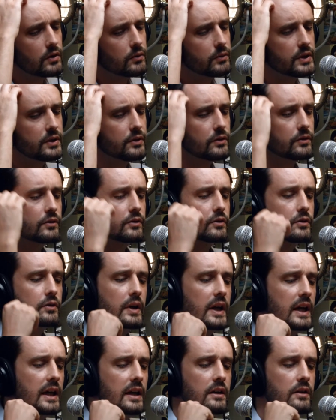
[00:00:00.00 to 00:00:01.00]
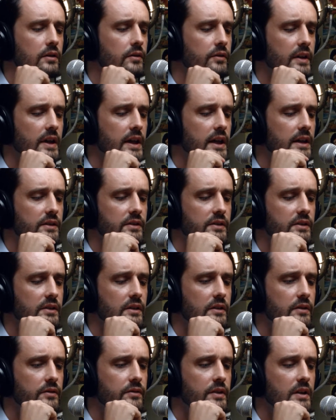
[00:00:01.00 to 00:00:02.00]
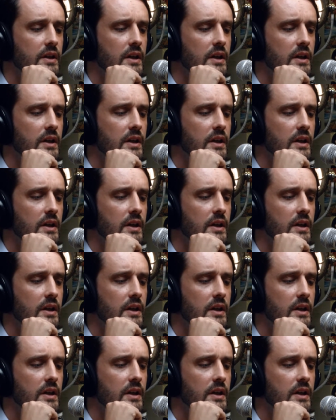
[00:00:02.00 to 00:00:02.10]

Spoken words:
we don't do any of that stuff.